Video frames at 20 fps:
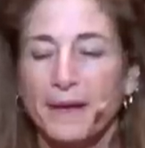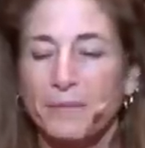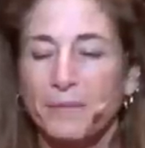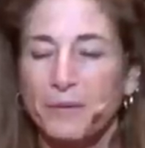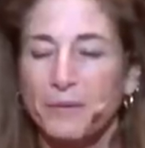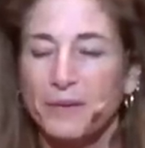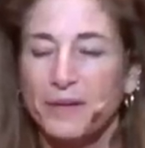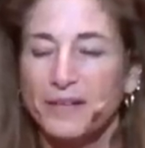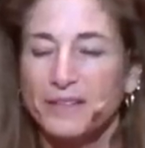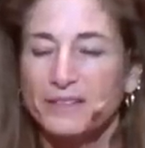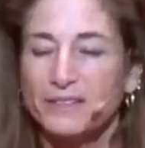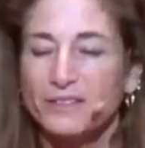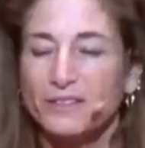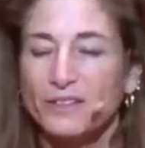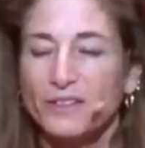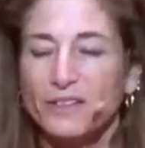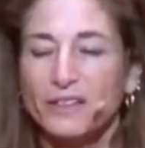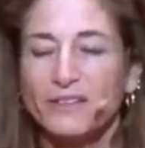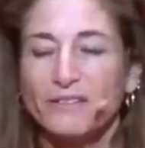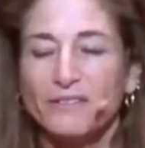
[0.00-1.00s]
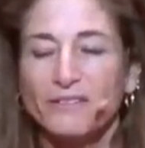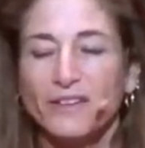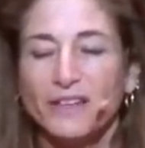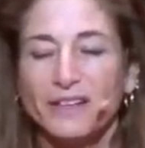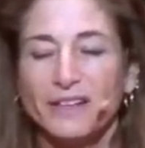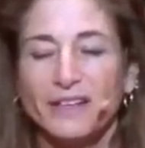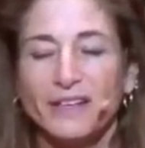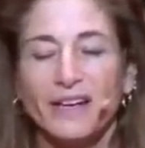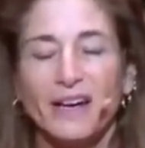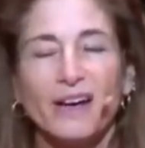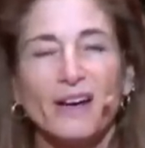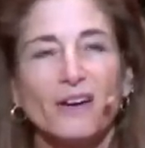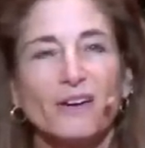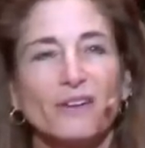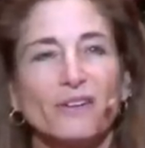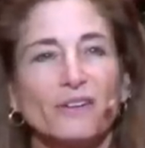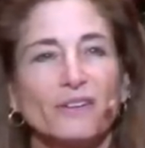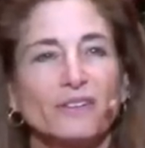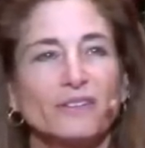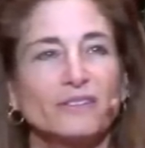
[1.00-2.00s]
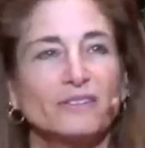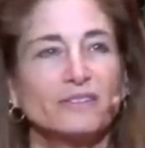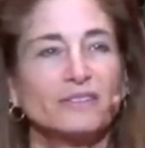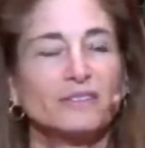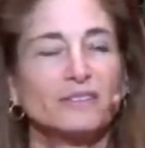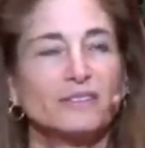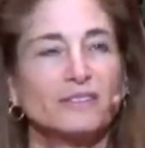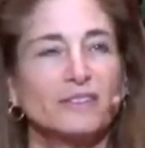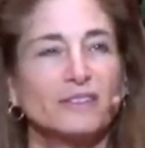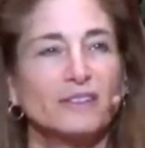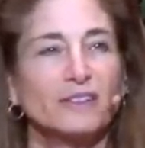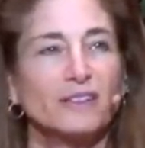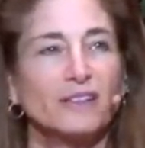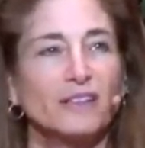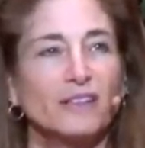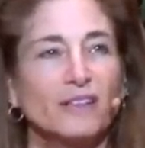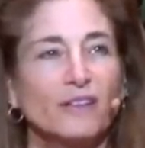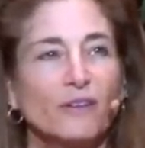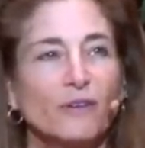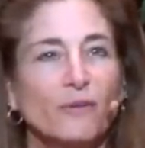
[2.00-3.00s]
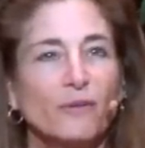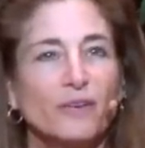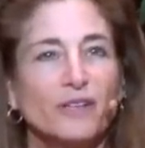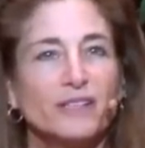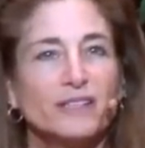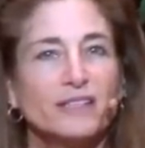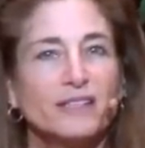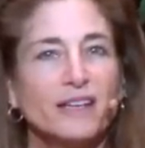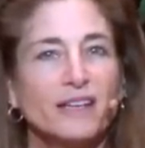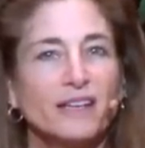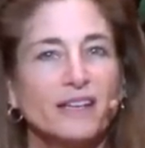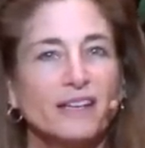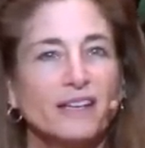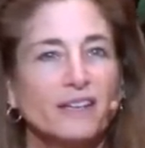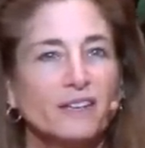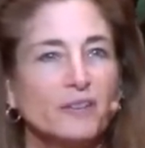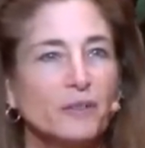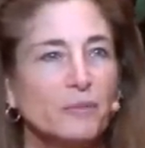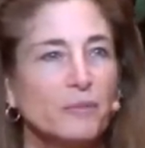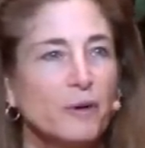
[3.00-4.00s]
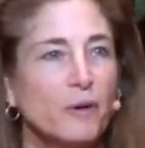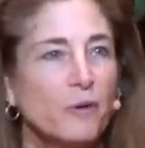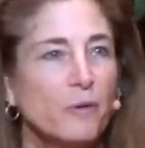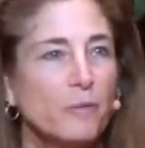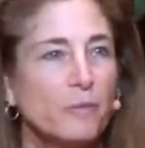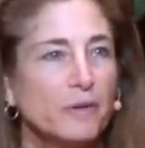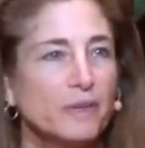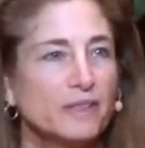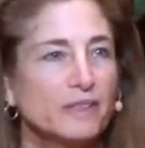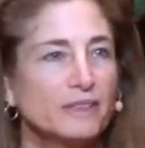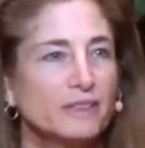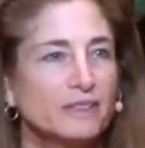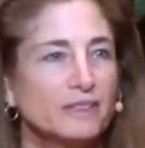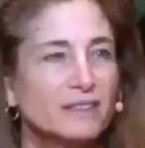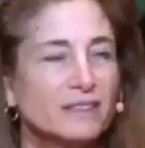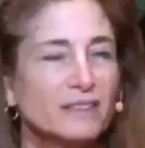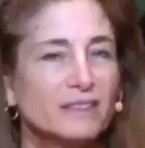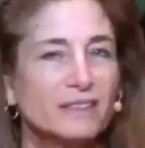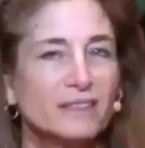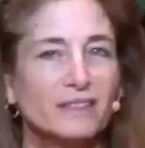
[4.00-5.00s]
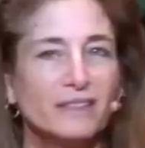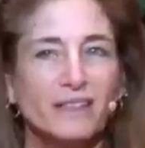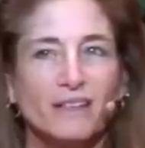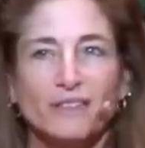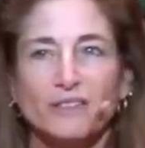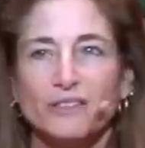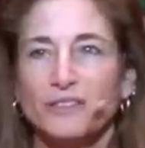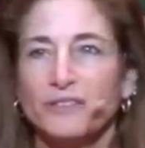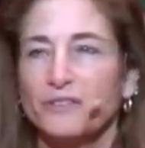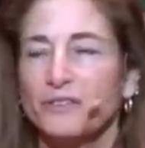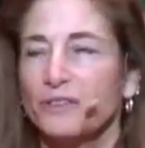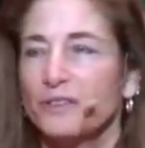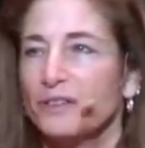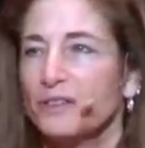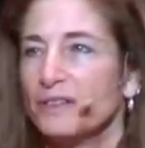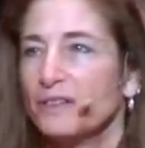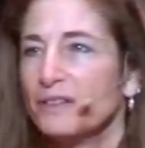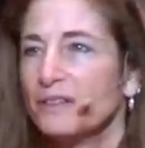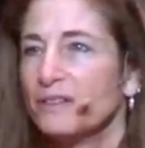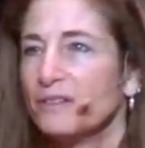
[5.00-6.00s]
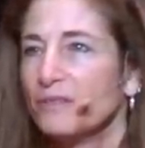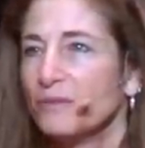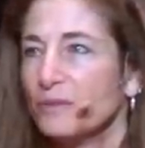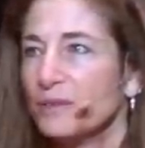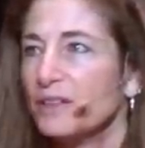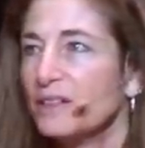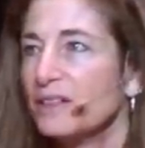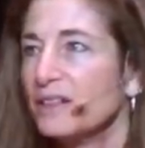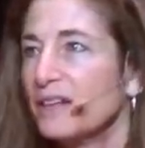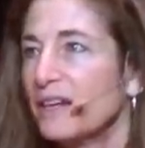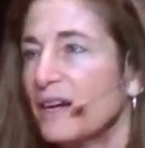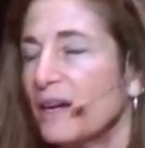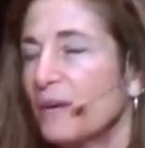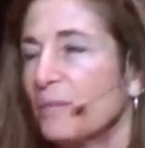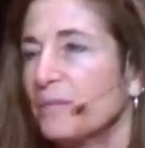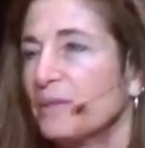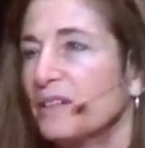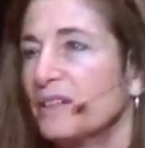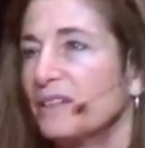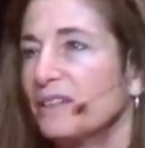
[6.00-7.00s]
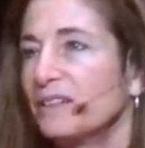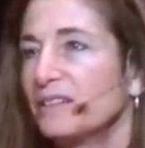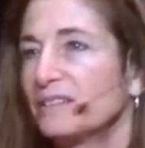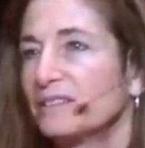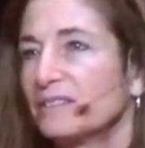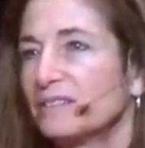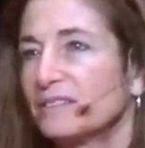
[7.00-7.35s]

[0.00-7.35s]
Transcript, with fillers: But what I started finding out was that in the moments that I was feeling really happy,